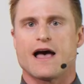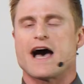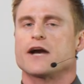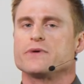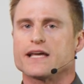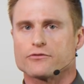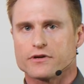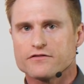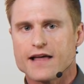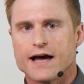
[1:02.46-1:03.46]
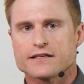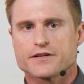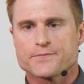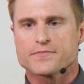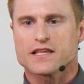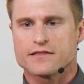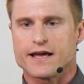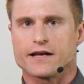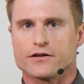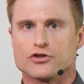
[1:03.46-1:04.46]
How do we get rid of that?
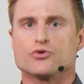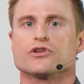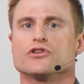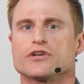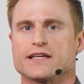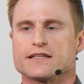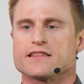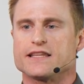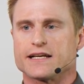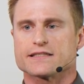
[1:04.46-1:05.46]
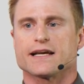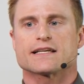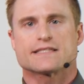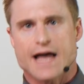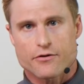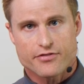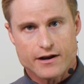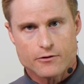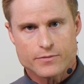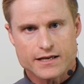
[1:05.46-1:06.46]
Then you can look into things like sound
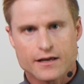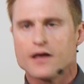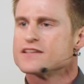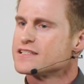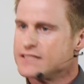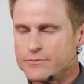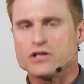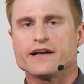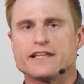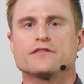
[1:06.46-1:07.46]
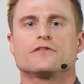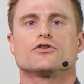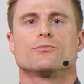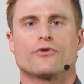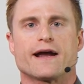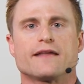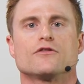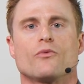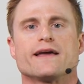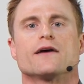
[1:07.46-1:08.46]
therapy, stimulating your brain
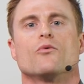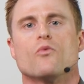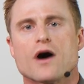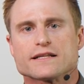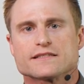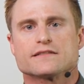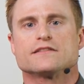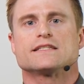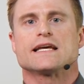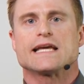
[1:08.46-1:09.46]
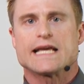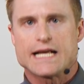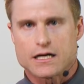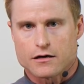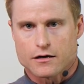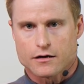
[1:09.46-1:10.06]
the way it wants to hear.